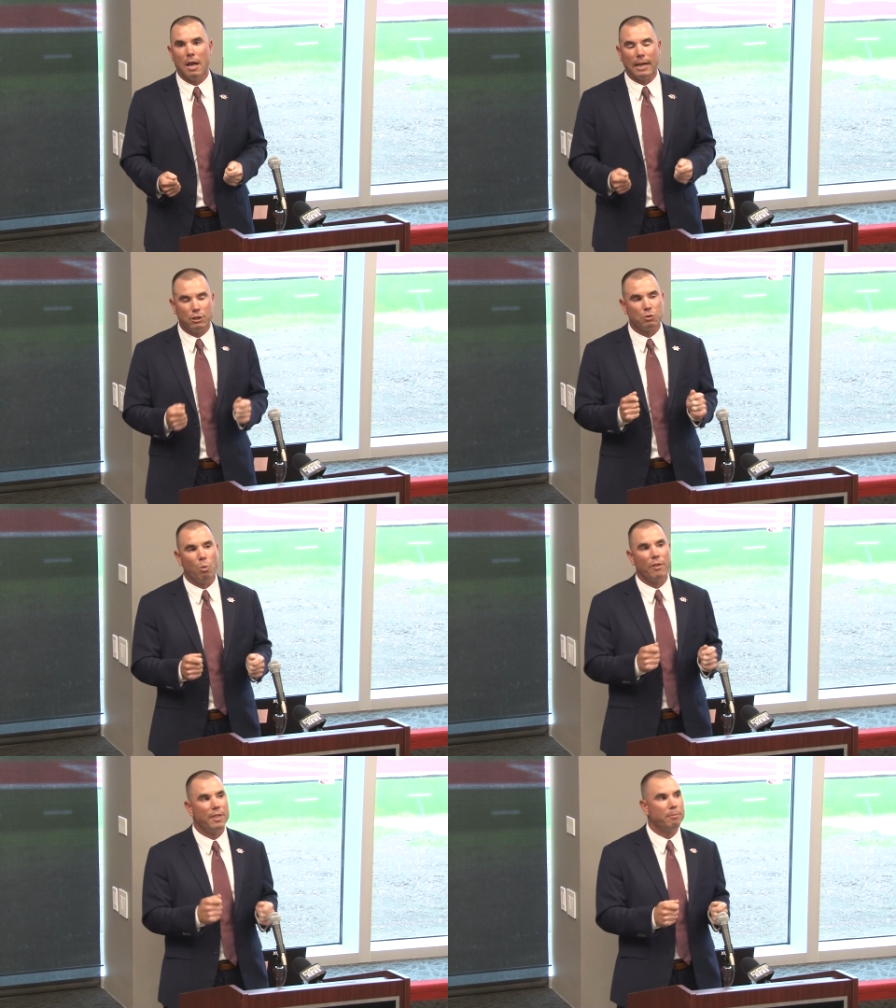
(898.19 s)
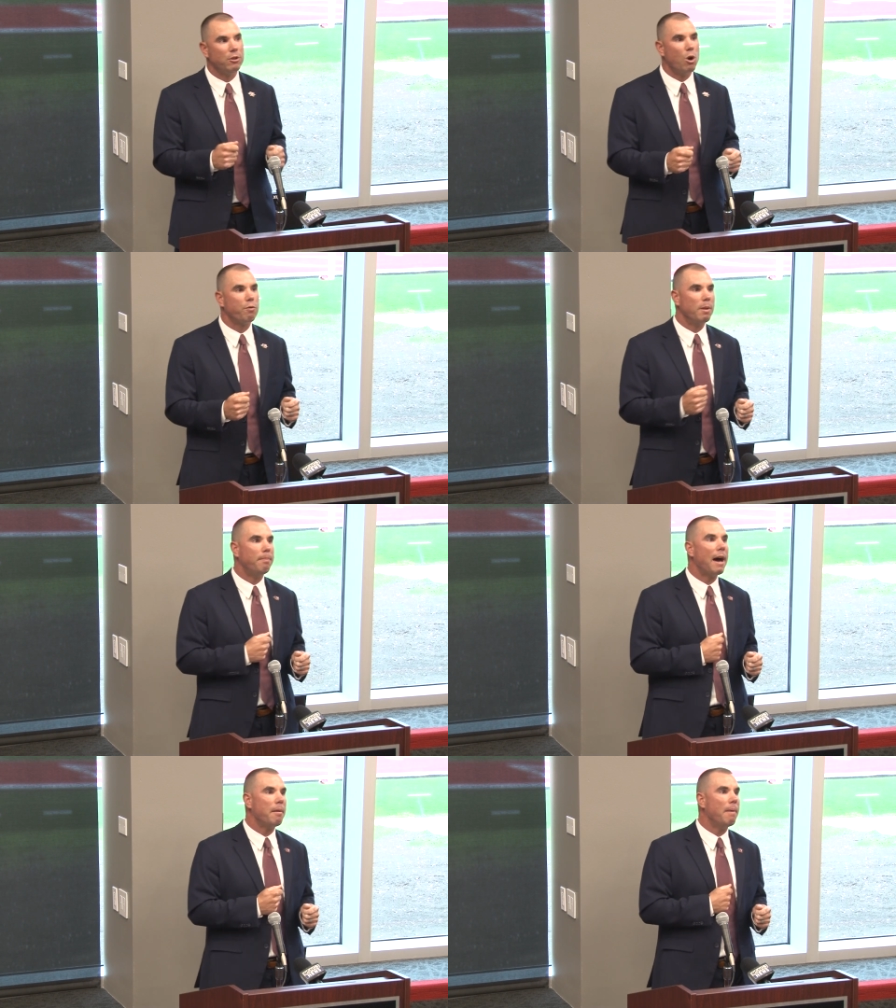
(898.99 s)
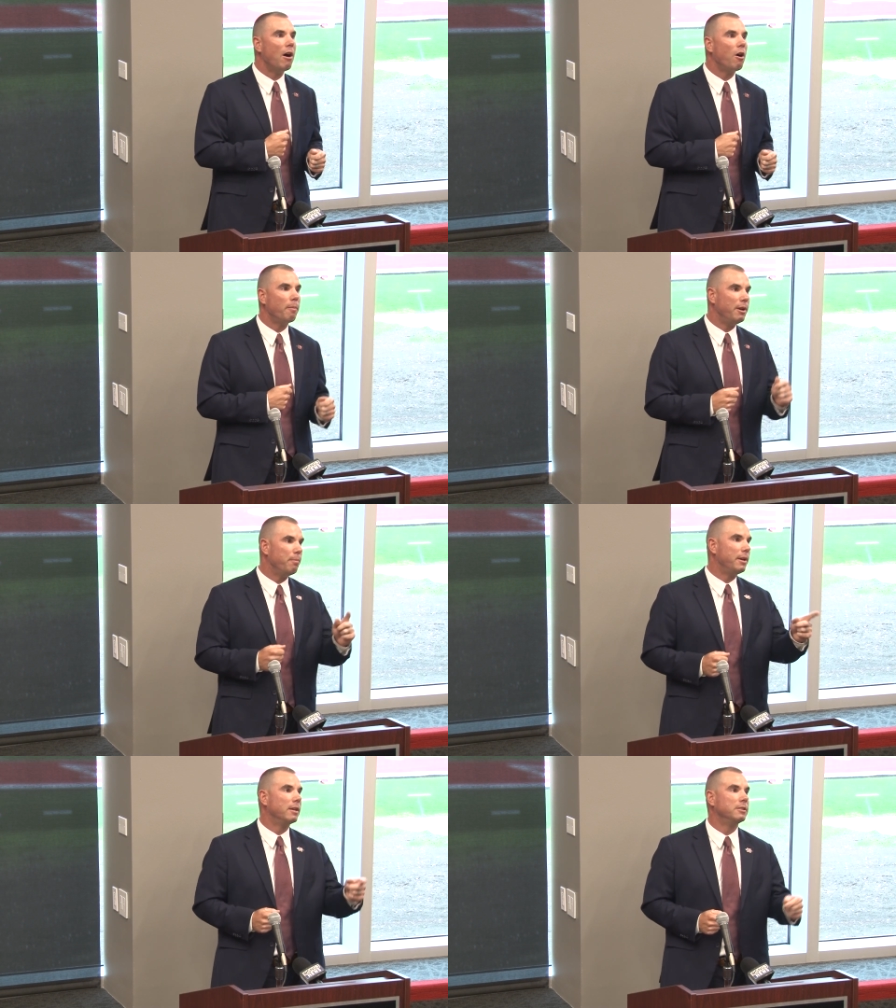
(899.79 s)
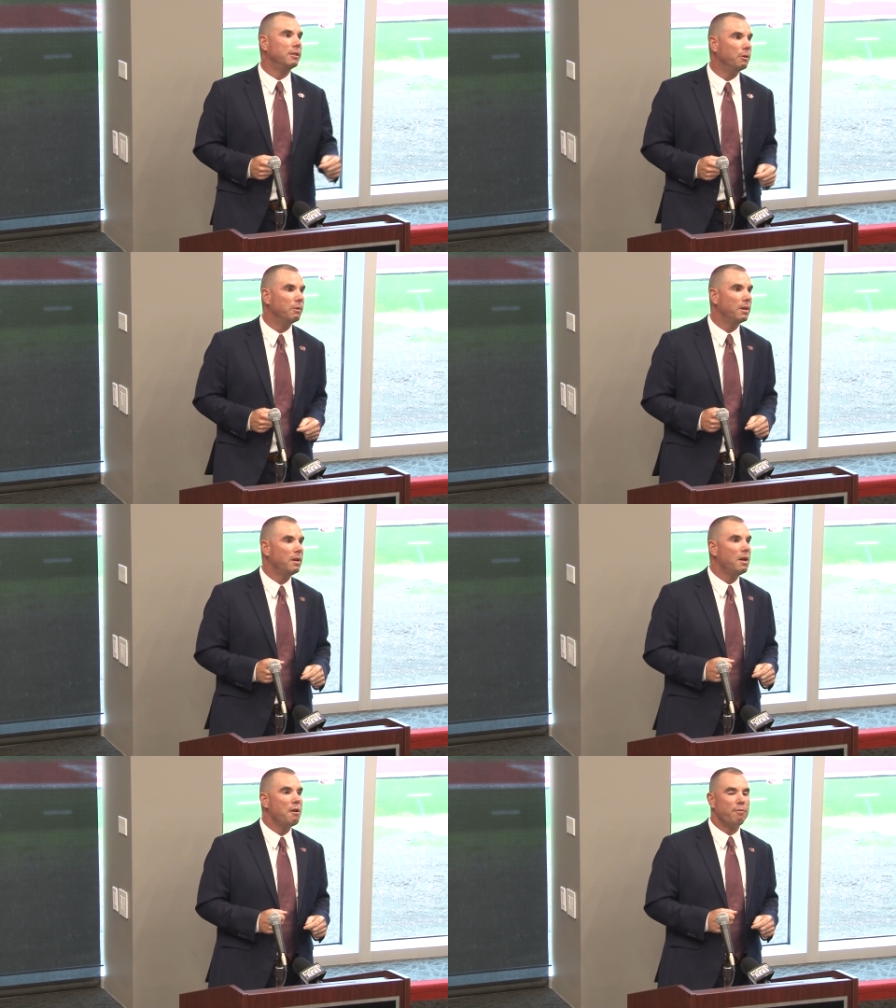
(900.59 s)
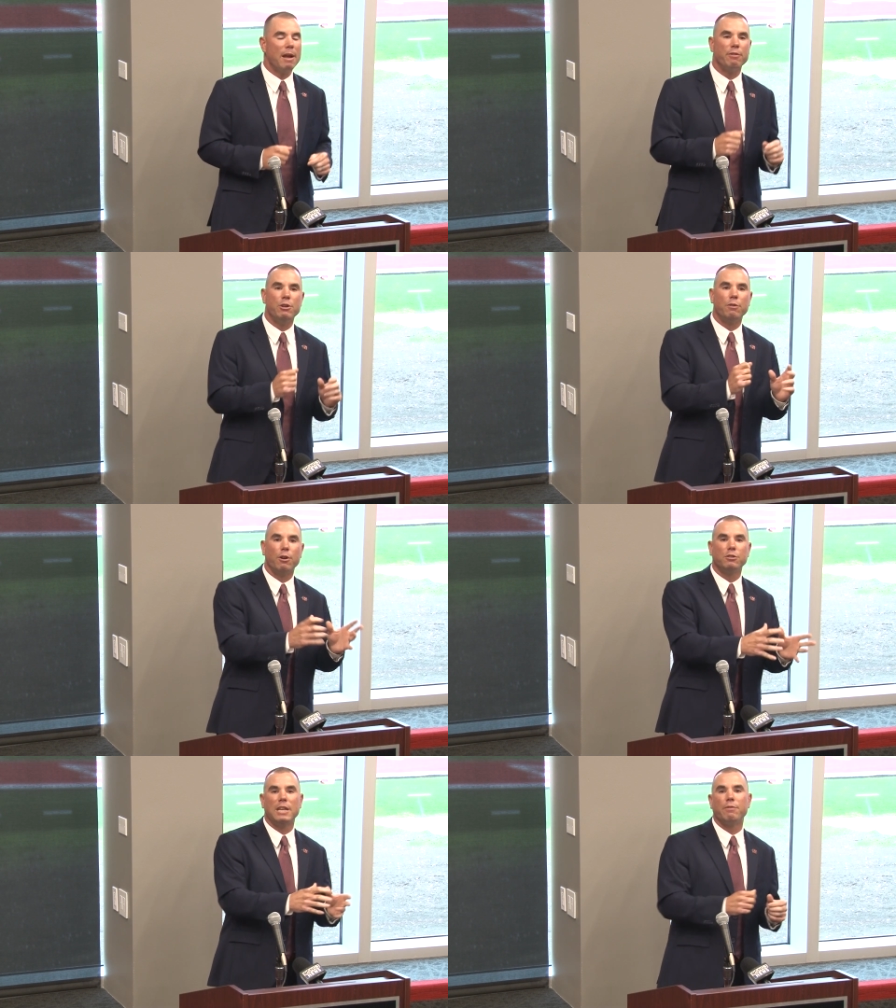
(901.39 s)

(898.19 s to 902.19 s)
I just want them to know from the bottom of my heart I'm here because of you. From every university,